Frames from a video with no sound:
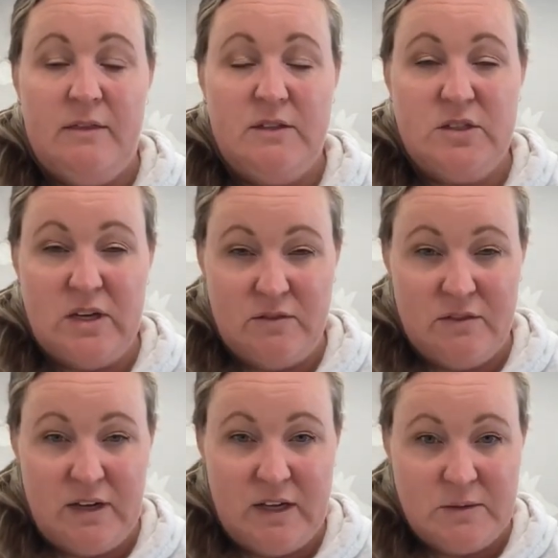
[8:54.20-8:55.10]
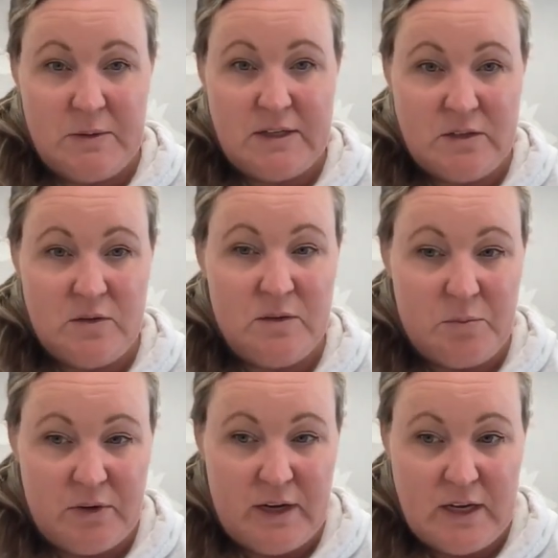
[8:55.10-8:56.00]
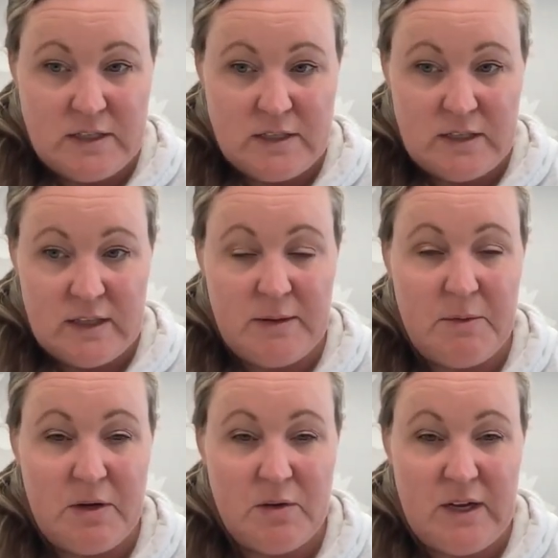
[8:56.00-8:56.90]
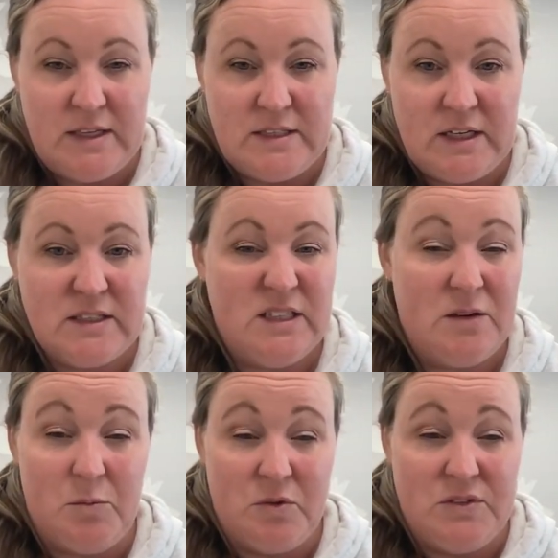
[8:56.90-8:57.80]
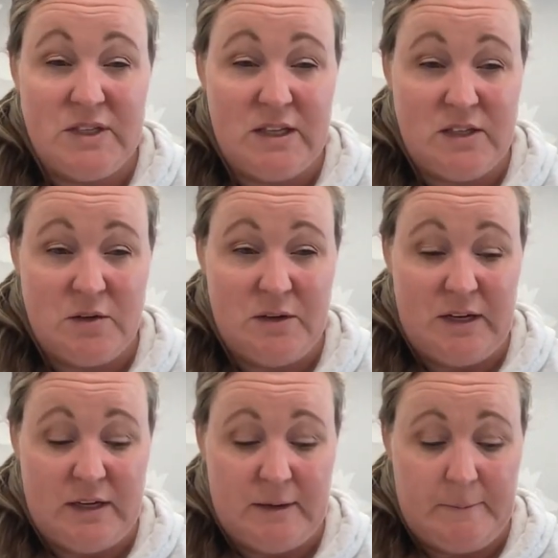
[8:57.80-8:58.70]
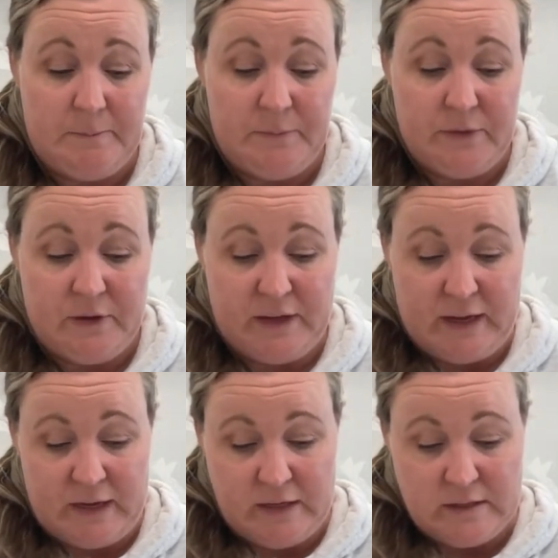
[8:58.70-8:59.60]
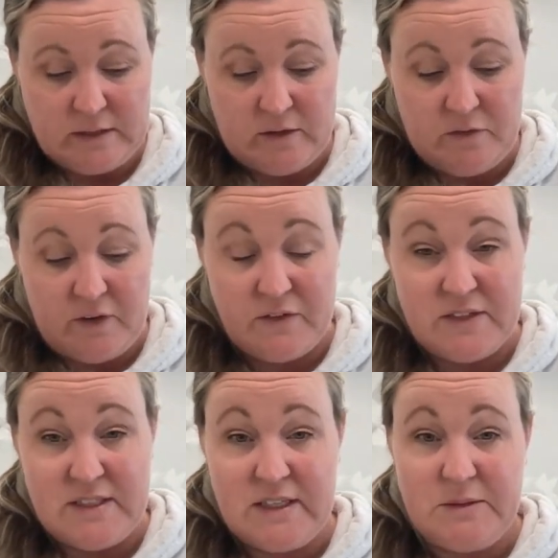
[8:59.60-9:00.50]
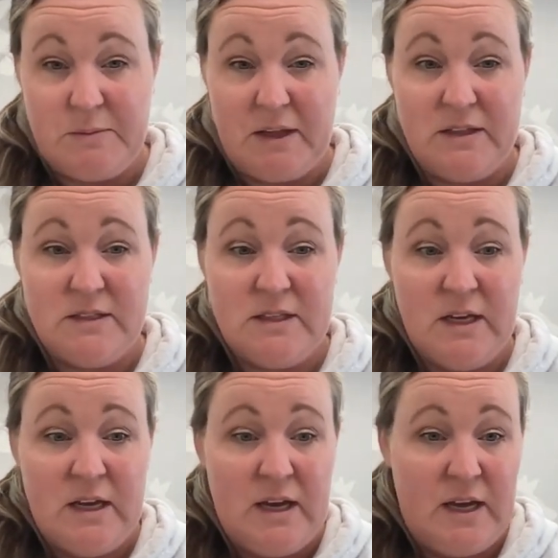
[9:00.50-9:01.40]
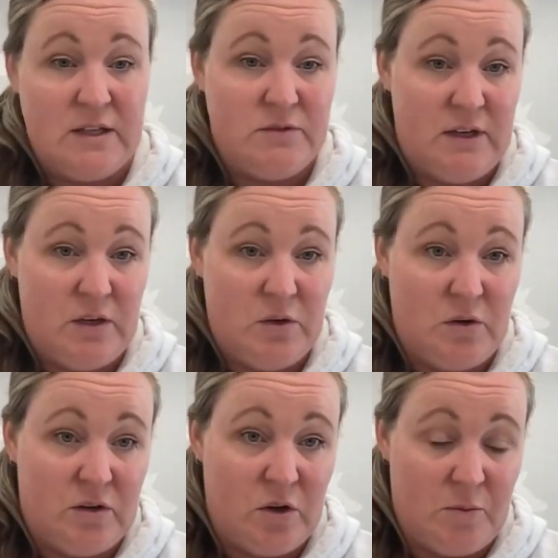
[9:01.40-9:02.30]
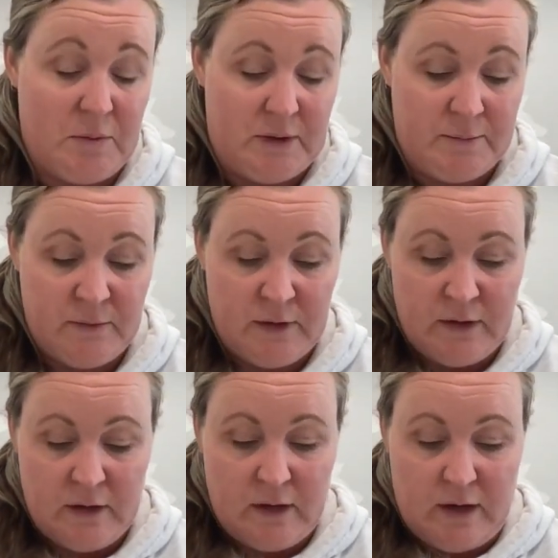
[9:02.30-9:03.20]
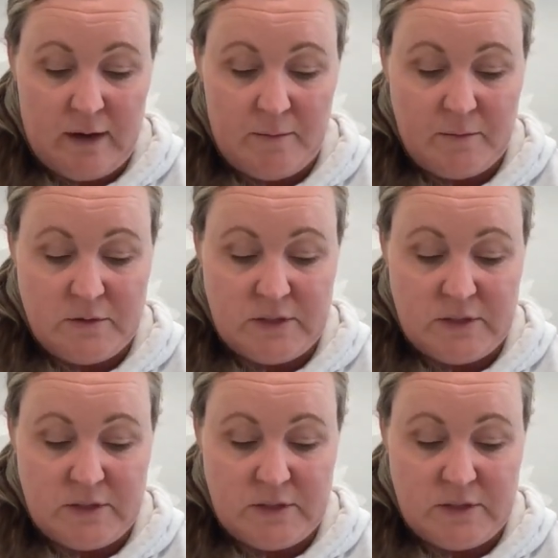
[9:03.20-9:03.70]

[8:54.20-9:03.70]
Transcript: Generally, depending on the breed, they might not eat it because they don't want it and they don't need it. Okay, so 5 to 6 months, it's really not uncommon to